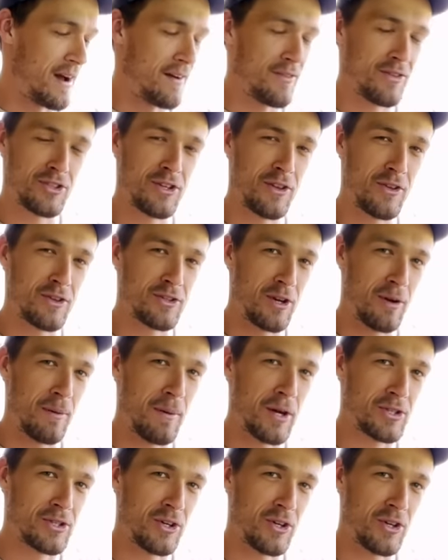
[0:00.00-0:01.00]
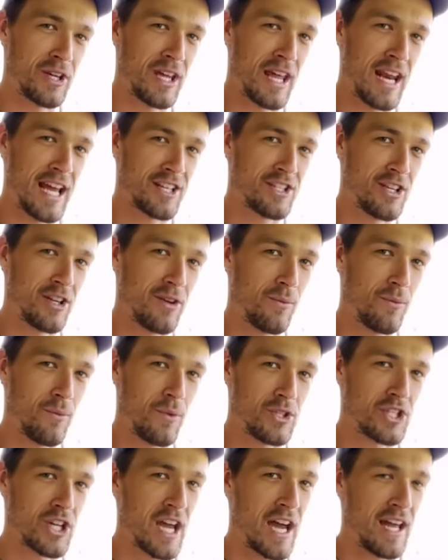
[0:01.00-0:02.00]
Obviously, there's an emotional connection
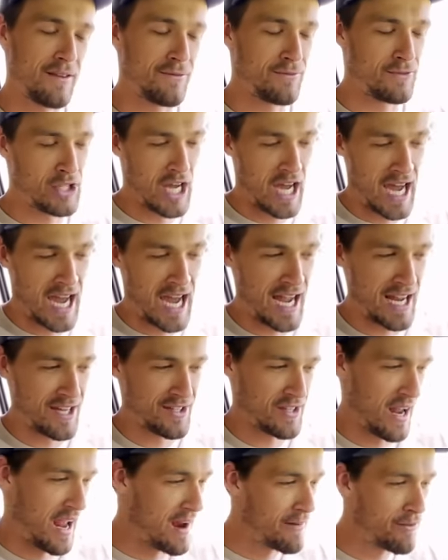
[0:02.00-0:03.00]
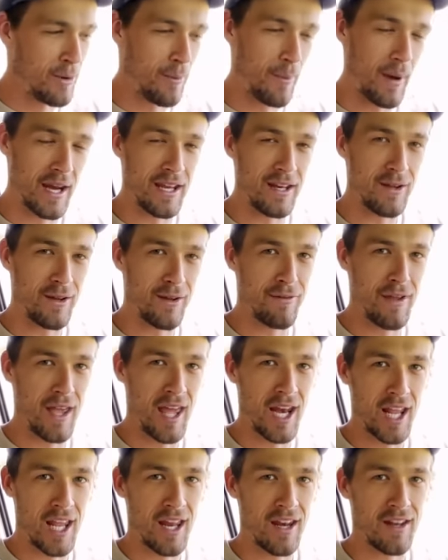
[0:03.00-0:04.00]
which kind of ties everybody to a
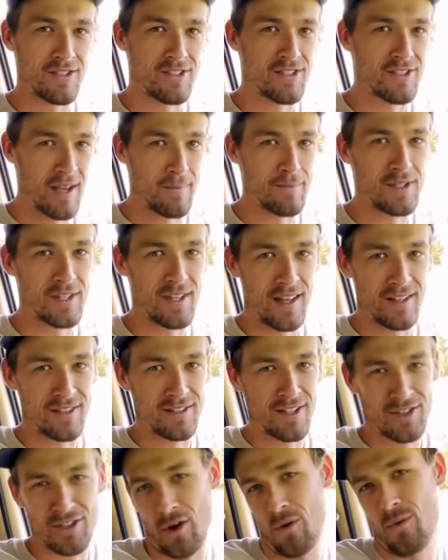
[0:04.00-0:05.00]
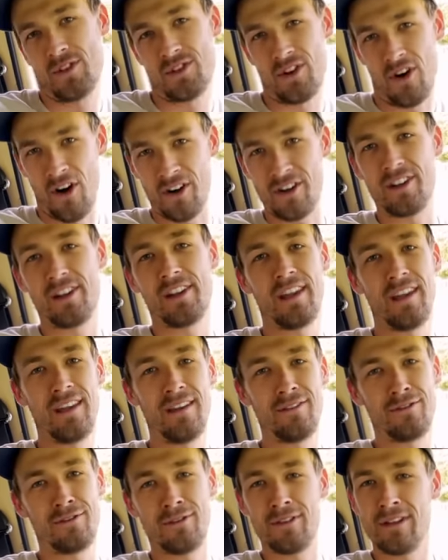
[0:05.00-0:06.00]
Vanagon in some sense. It's always hard to
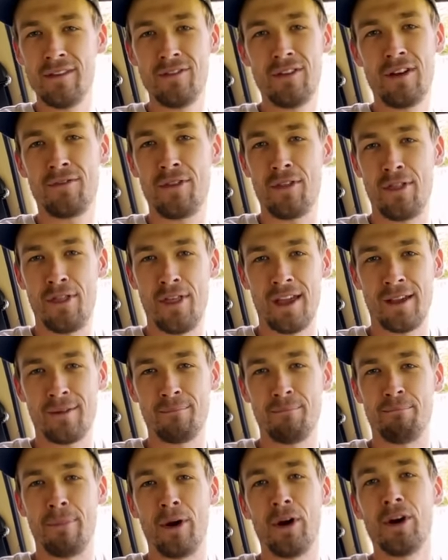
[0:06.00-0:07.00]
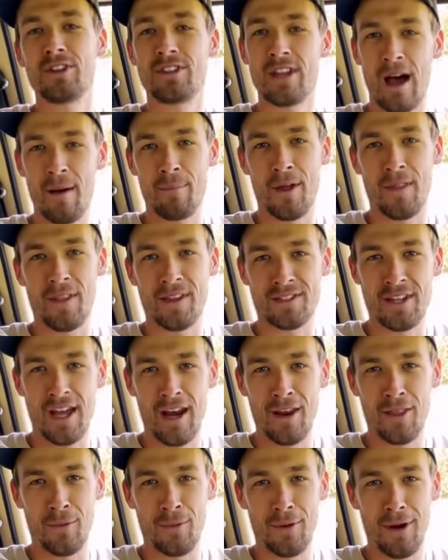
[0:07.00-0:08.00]
leave, even if the thing burnt up on the
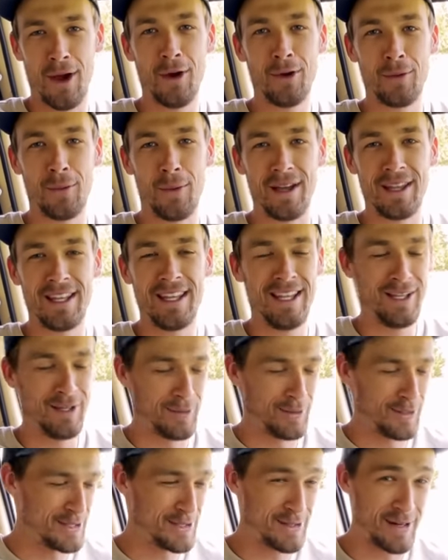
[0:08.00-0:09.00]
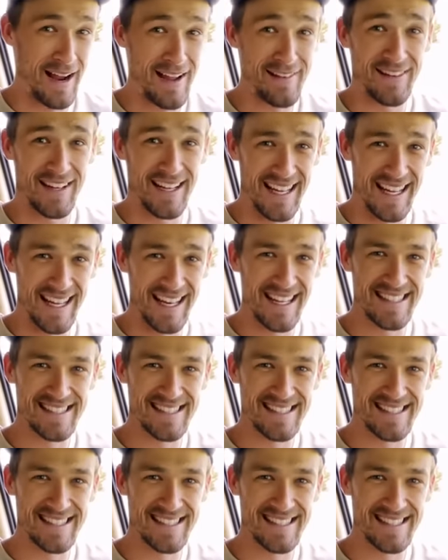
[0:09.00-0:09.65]
side of the road while you were driving it.